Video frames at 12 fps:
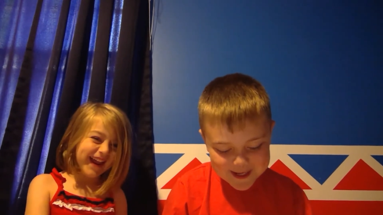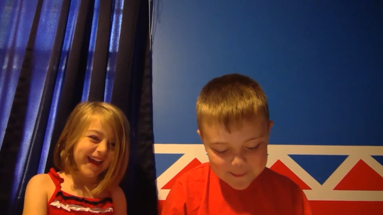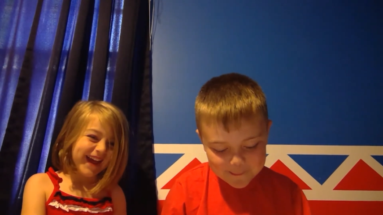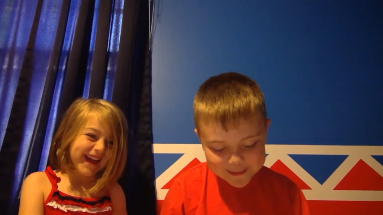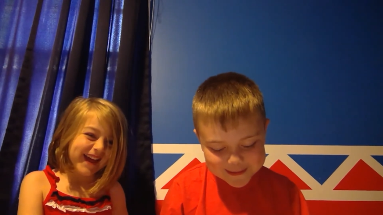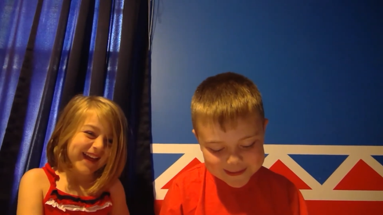
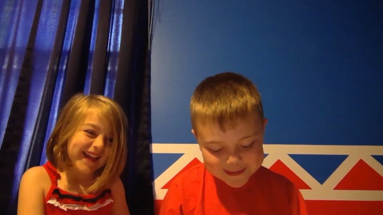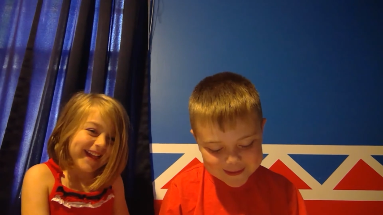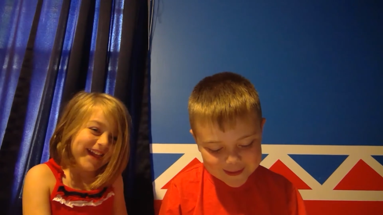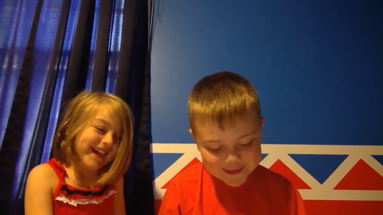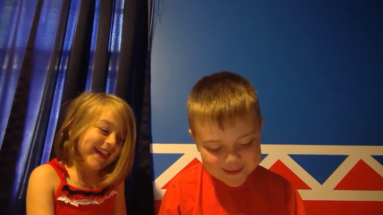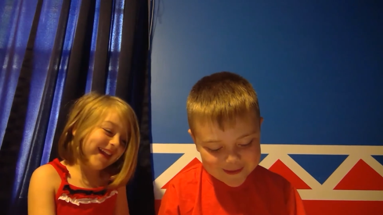Speaker 1: when she's
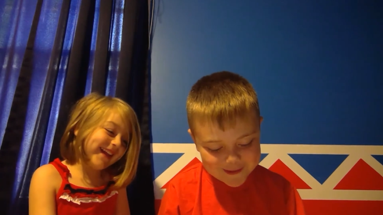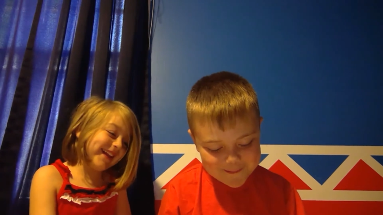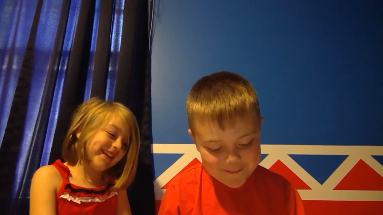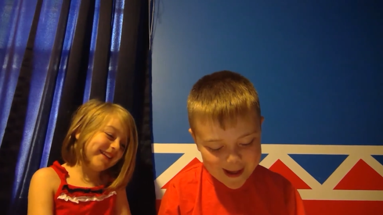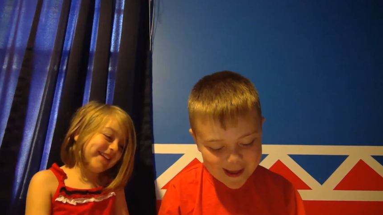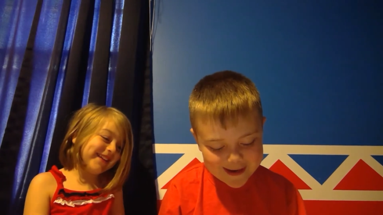under the
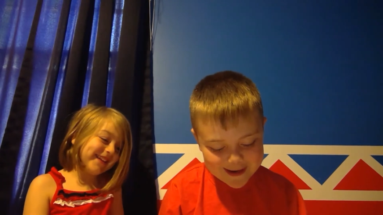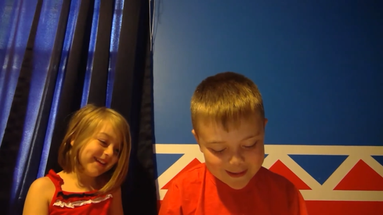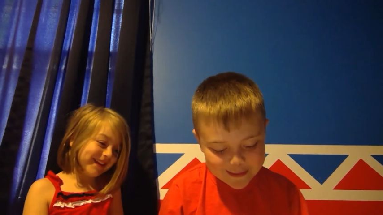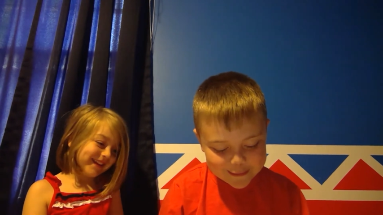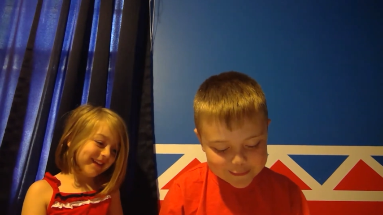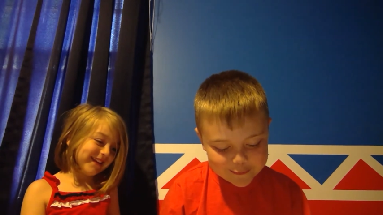bed,
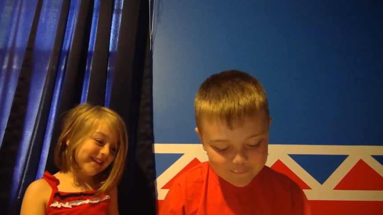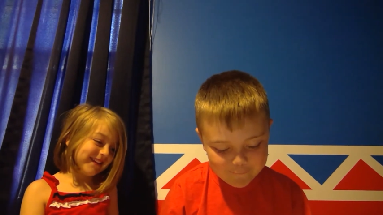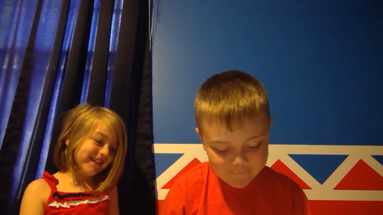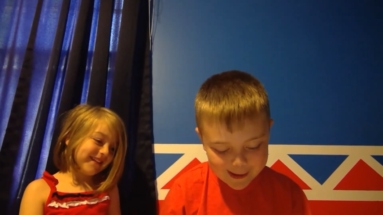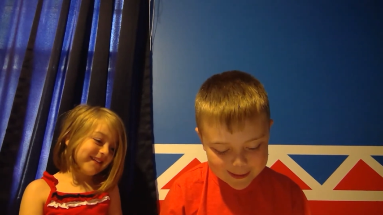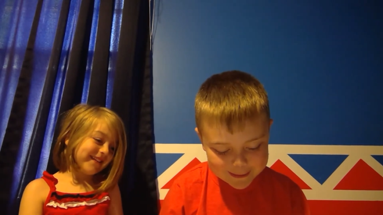she'll
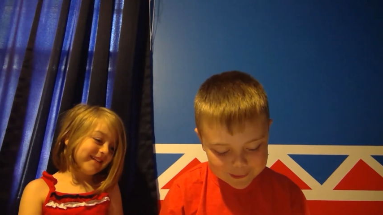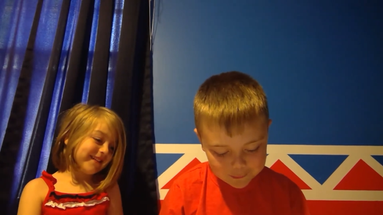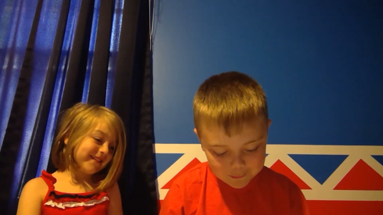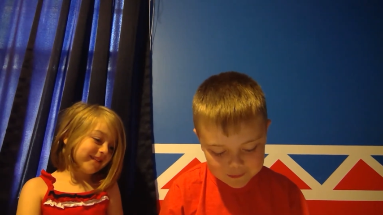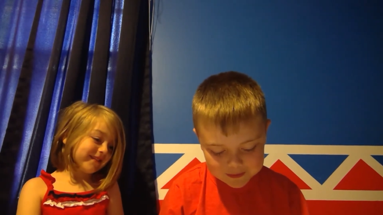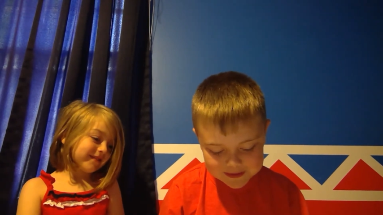find your
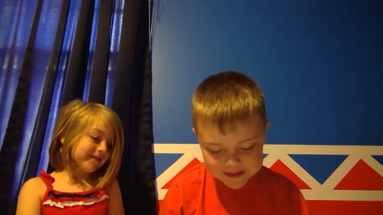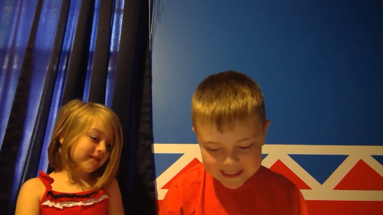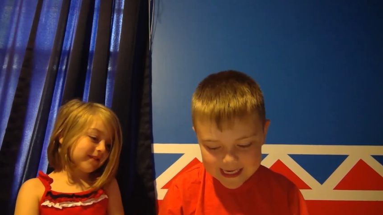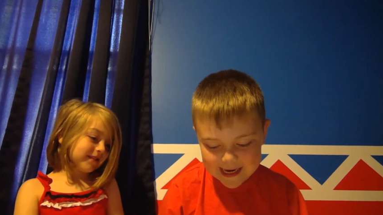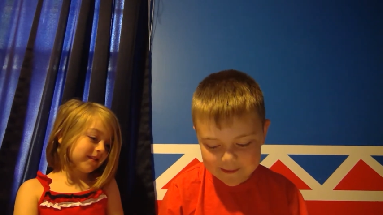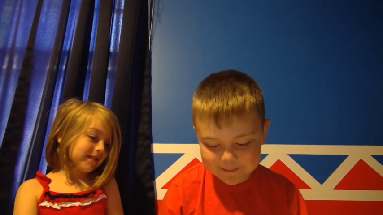old
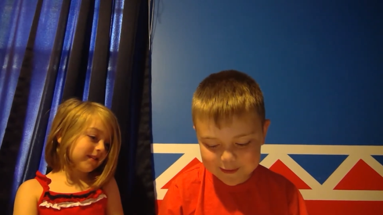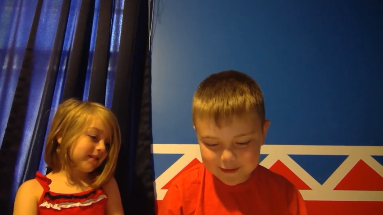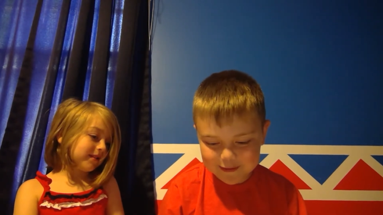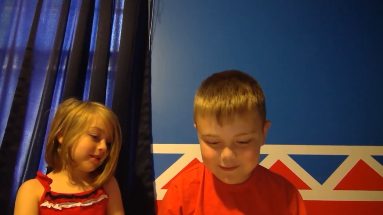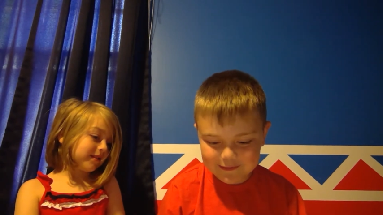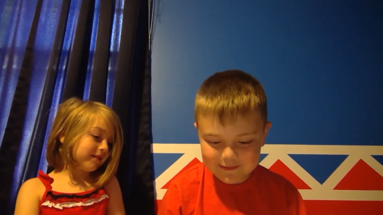tap
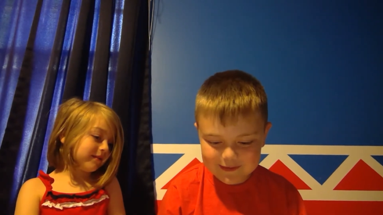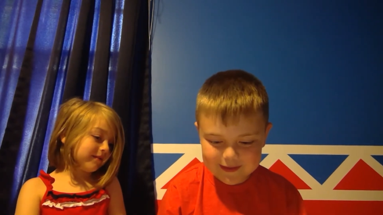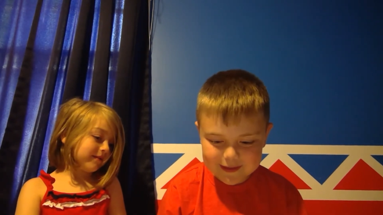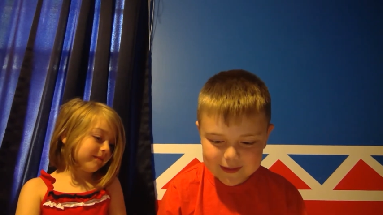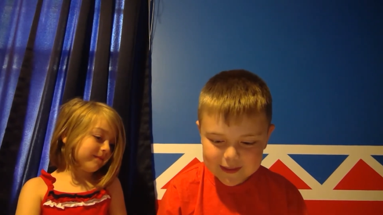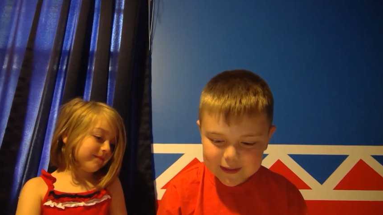shoes.
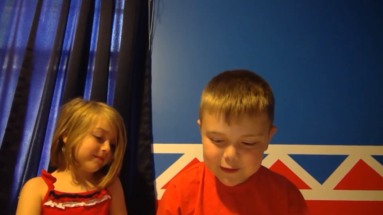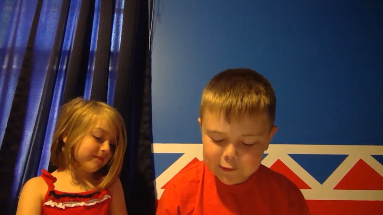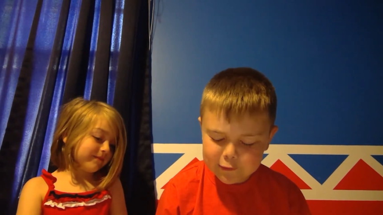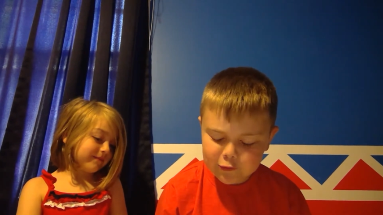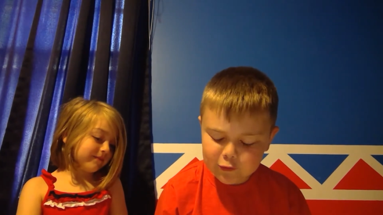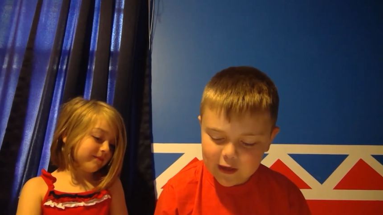
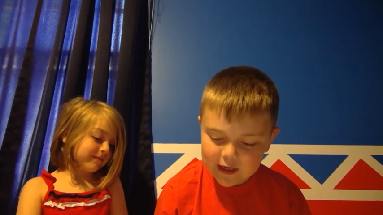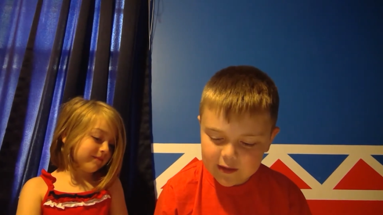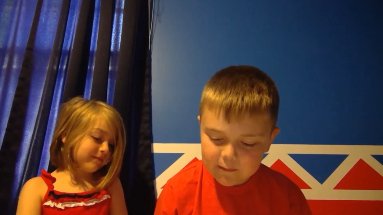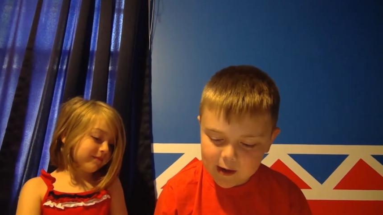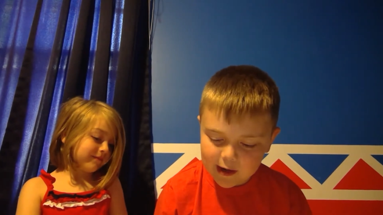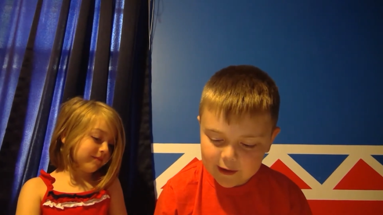She'll try
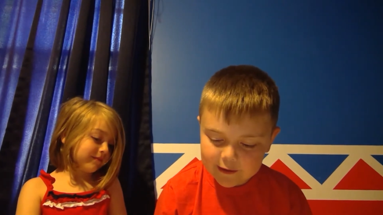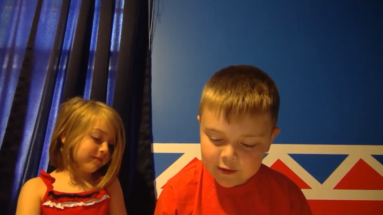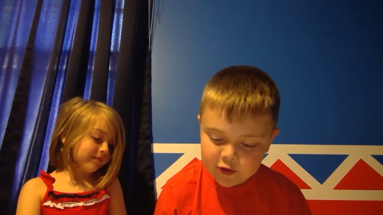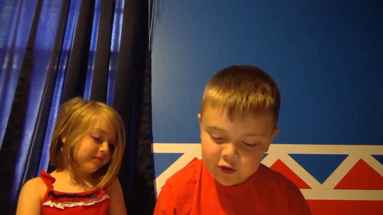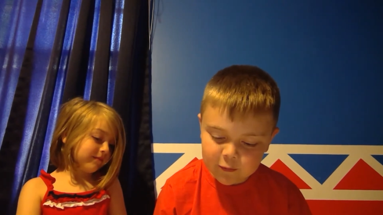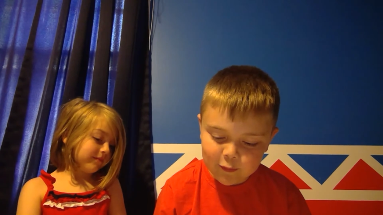them on.
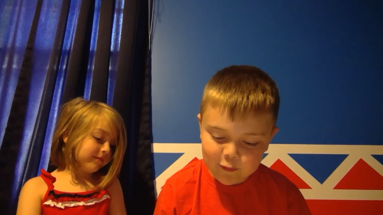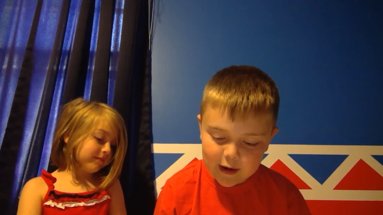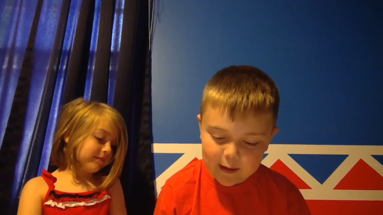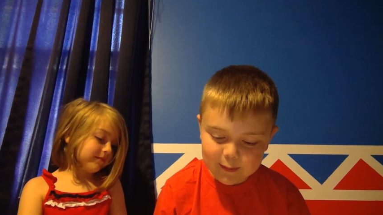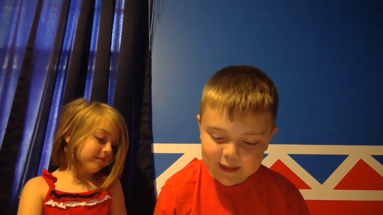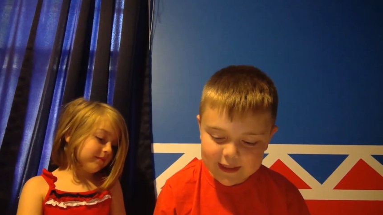She'll
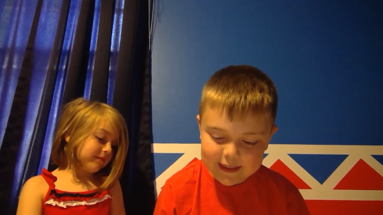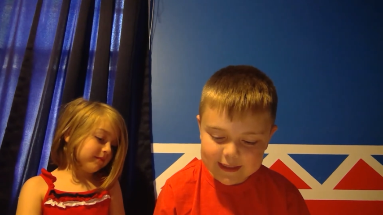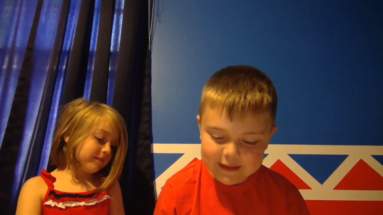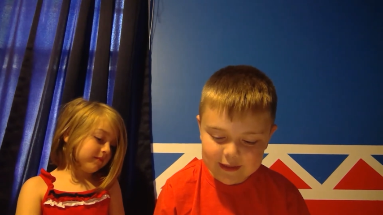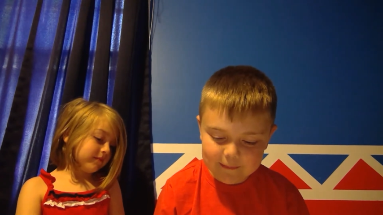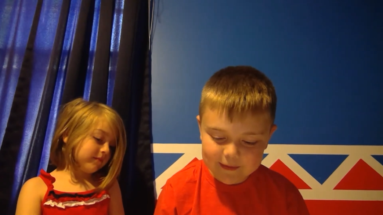probably
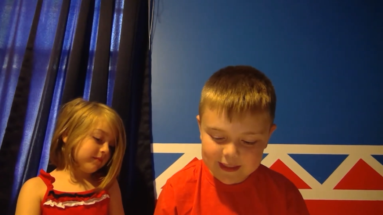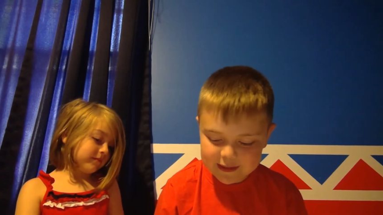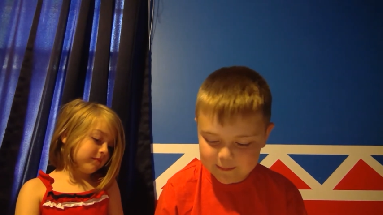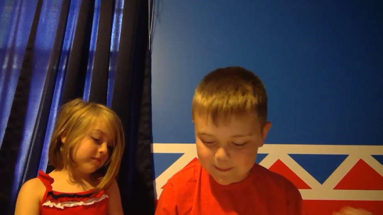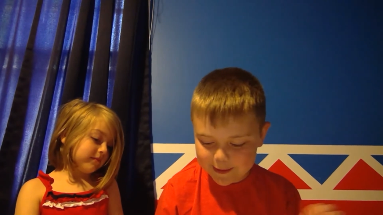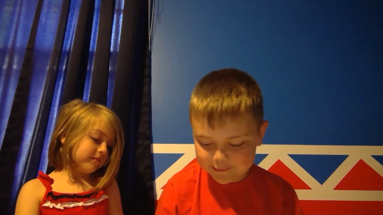need something
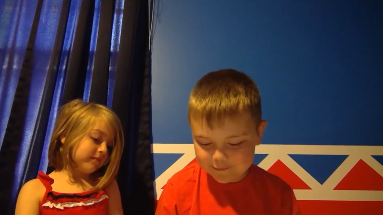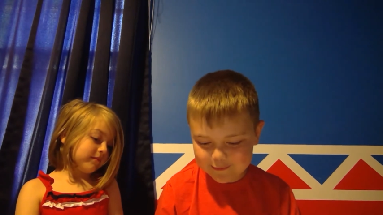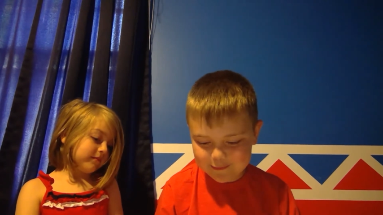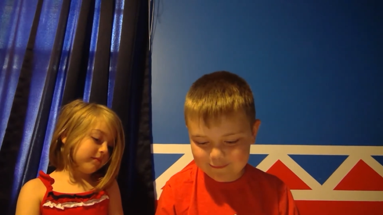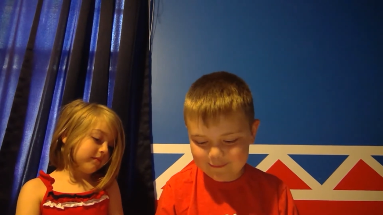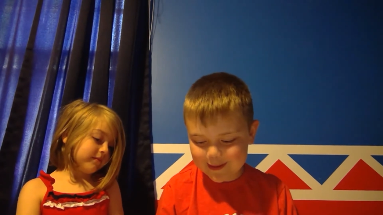special
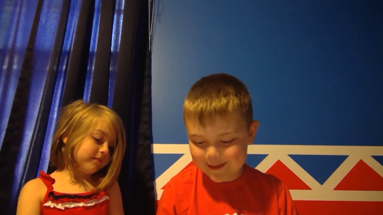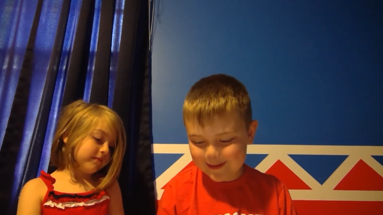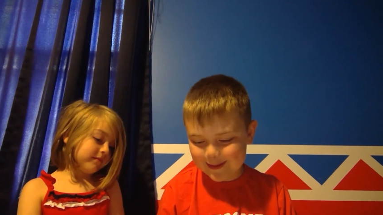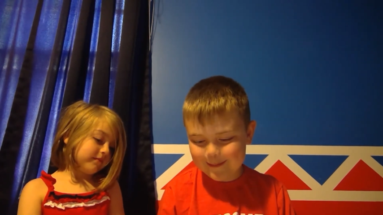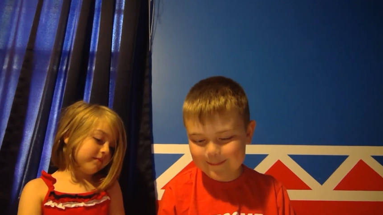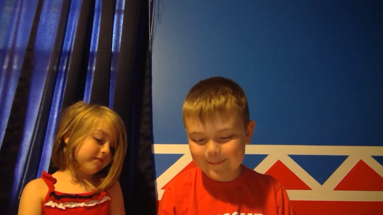to wear
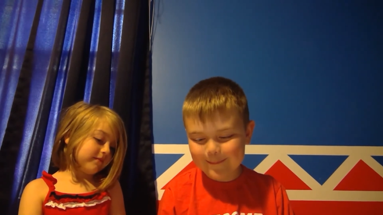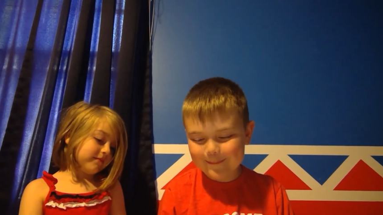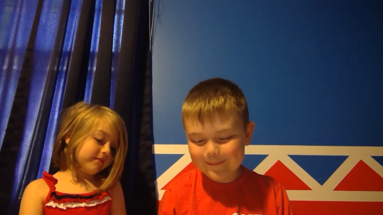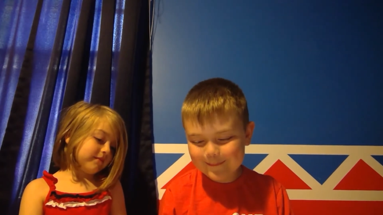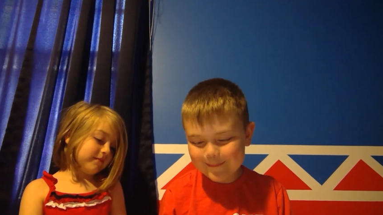them.